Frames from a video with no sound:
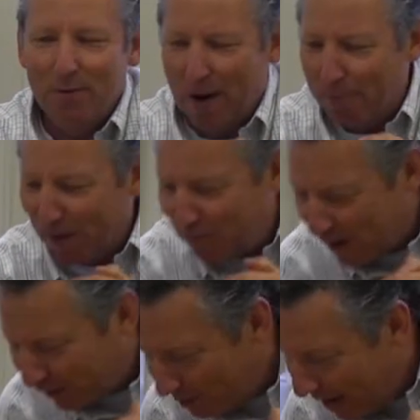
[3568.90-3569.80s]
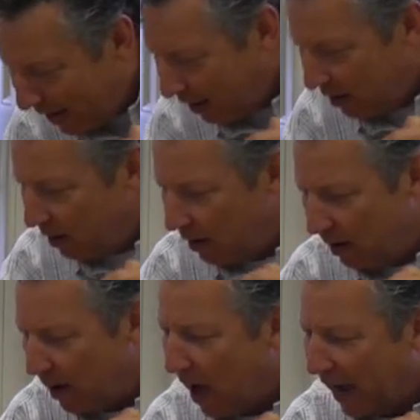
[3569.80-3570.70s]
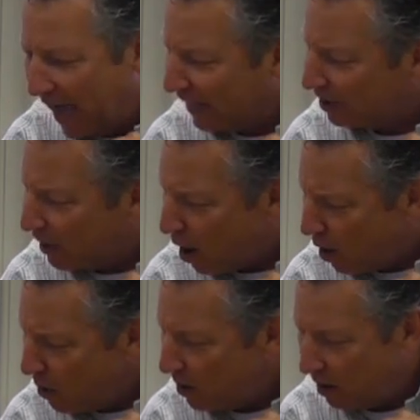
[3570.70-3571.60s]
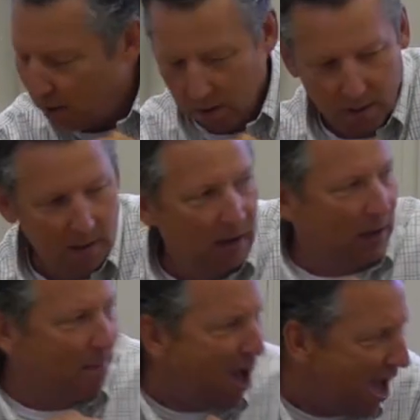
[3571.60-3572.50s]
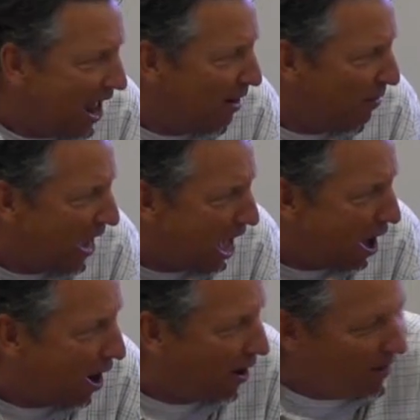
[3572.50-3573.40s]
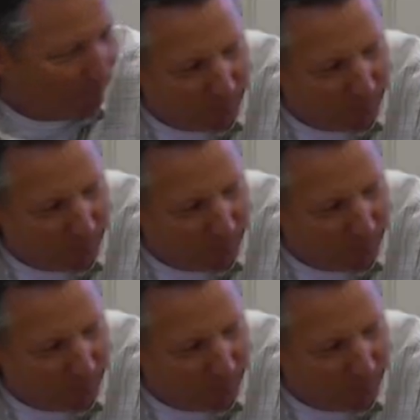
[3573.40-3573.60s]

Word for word: you want to play frisbee? I guess so. Come on, here we go. You